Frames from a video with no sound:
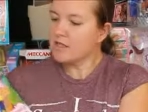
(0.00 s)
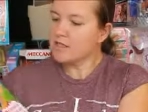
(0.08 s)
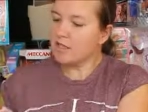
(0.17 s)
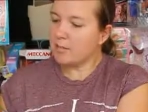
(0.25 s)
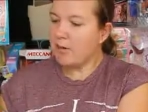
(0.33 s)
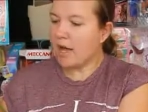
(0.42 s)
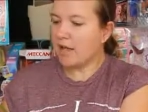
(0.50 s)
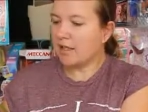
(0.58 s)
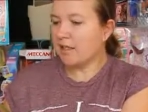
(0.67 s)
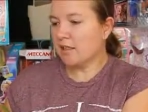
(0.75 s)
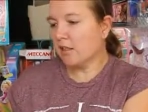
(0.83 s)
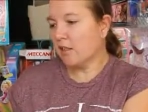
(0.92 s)
So the
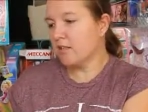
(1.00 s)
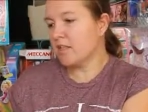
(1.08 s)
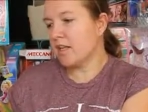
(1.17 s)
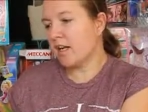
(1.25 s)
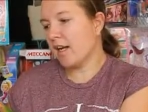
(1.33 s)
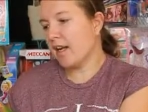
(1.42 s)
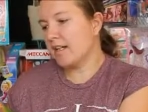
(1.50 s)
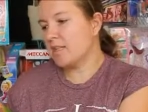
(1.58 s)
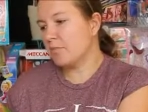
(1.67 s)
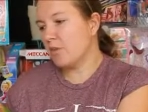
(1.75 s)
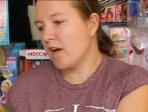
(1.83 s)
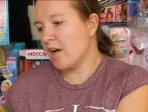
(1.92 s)
pack includes a
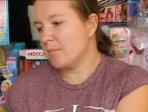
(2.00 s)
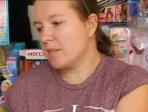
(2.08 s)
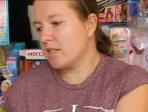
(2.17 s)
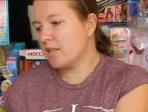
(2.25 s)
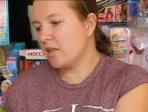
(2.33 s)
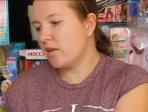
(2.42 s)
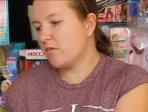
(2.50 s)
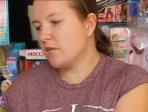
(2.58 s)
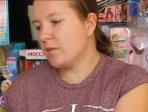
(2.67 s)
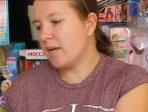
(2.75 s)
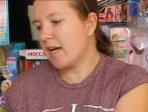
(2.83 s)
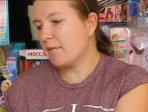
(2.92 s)
collectible hamster, the
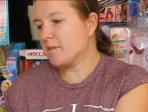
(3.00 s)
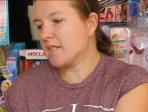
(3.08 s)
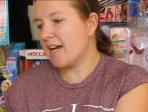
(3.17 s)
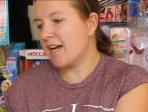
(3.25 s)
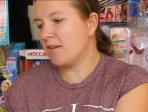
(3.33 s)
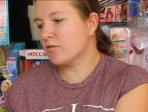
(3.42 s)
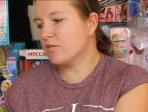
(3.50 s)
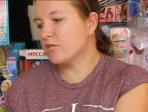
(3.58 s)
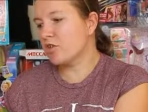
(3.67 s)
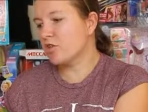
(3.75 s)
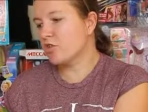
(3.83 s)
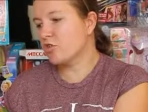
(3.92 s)
ultimate hamster house,
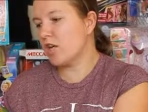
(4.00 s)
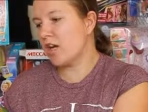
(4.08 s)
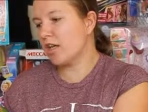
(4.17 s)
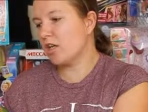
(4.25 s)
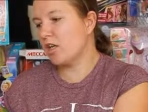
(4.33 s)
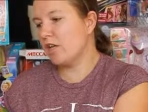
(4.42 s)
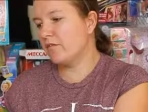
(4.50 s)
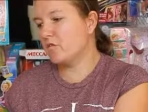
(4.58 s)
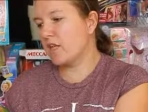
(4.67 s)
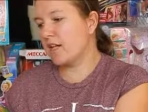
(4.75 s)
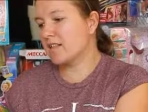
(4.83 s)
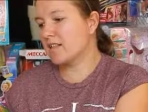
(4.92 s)
cross track, curve
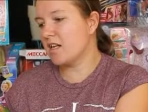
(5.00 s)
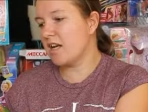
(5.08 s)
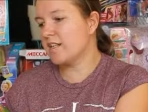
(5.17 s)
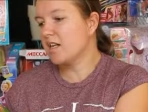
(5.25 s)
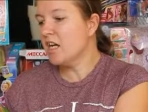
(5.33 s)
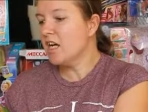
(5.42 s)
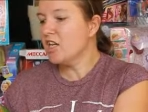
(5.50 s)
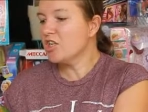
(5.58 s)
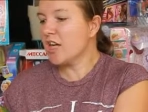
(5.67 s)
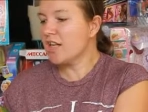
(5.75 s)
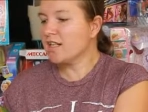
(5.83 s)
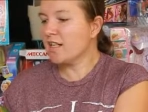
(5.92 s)
track, slide,
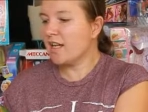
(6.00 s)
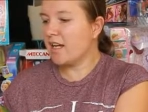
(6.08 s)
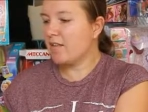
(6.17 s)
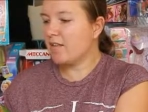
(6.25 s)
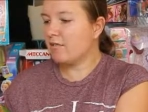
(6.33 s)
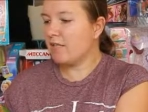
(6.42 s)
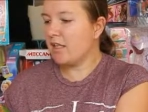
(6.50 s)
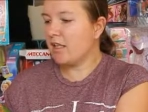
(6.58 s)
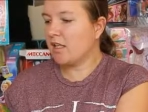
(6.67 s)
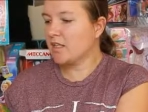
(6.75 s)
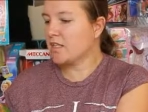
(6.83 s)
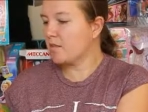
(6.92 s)
chandelier and three
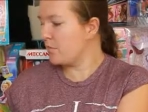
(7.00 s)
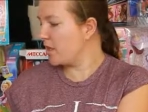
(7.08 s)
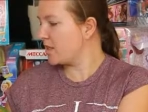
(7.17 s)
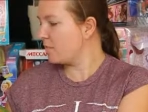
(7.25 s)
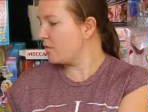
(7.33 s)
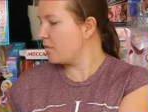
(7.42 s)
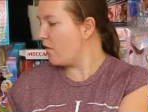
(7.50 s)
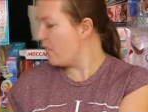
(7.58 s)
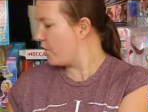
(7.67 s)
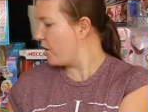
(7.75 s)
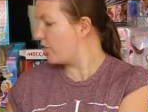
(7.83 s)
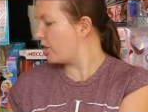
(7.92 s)
customizable
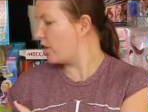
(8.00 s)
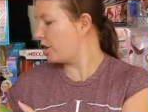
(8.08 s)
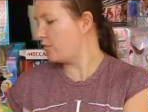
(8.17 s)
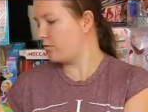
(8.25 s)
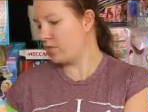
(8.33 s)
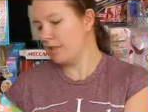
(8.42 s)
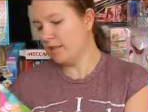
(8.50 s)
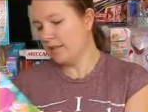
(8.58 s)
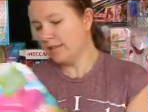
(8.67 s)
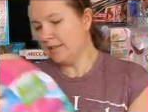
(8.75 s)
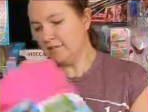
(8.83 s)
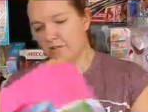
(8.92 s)
photos.
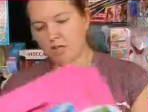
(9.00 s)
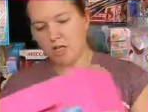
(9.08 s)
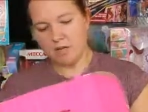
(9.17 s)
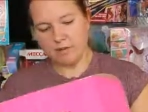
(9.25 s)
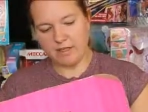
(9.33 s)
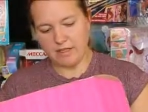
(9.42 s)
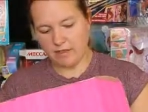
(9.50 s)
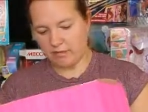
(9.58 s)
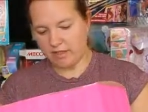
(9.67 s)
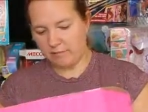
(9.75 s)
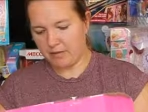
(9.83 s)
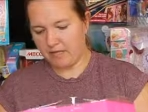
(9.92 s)
No idea
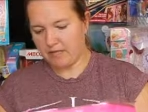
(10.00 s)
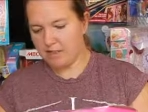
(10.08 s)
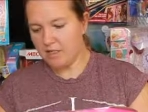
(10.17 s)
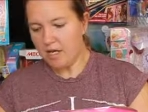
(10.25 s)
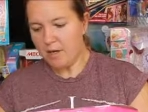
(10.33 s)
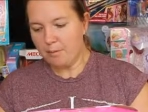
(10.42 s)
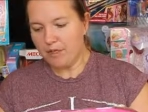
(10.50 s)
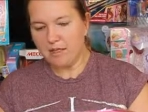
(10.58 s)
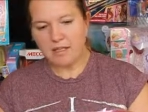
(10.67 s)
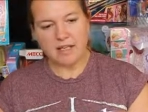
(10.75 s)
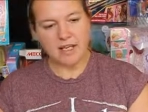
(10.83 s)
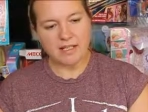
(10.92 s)
what that means,
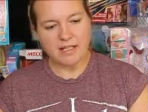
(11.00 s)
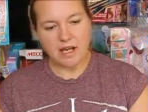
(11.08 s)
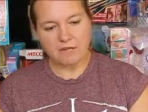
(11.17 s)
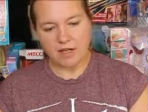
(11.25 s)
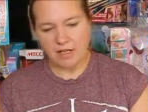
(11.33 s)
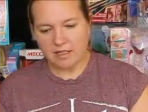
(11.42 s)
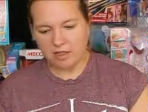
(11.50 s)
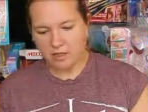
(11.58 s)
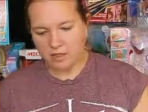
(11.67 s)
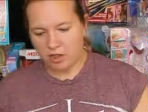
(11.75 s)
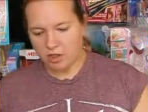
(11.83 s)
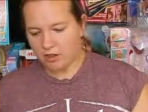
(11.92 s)
but let's have a
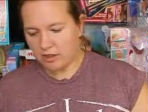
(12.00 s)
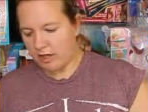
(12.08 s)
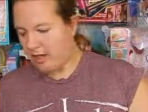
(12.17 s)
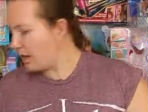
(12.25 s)
look.